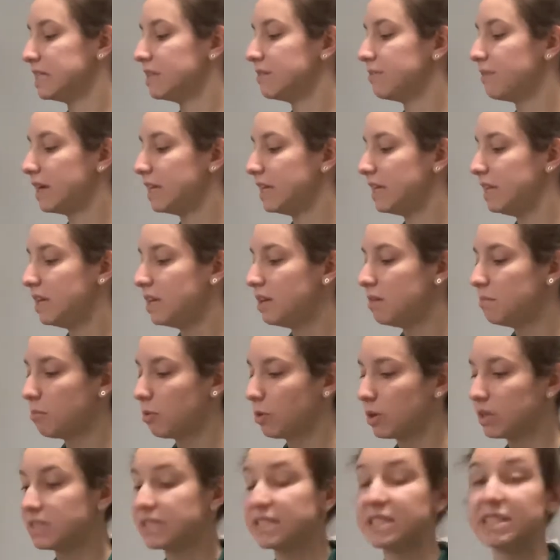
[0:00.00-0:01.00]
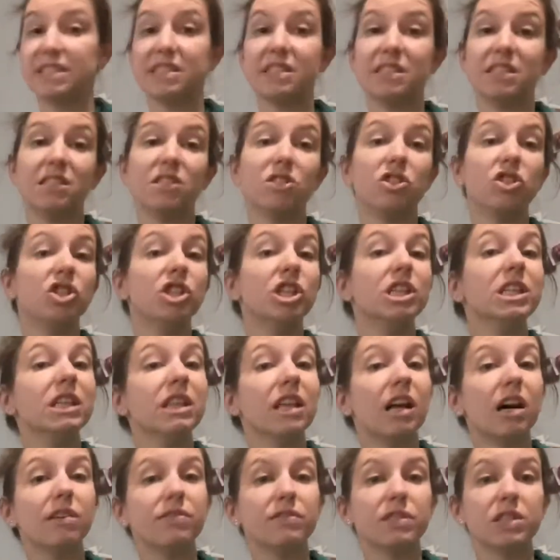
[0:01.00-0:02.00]
If I needed more assistance, she
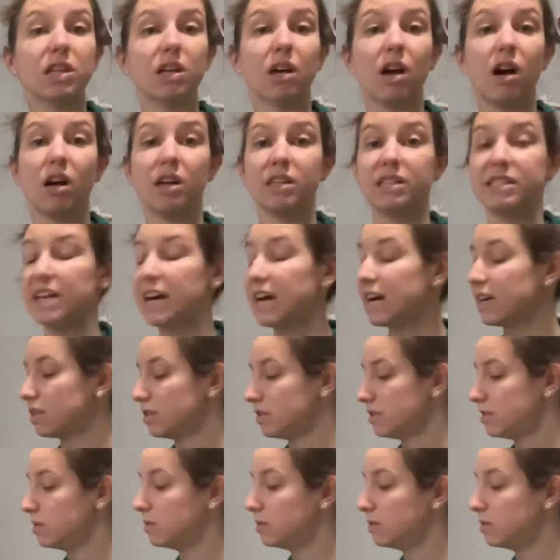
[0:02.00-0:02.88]
loves the contact,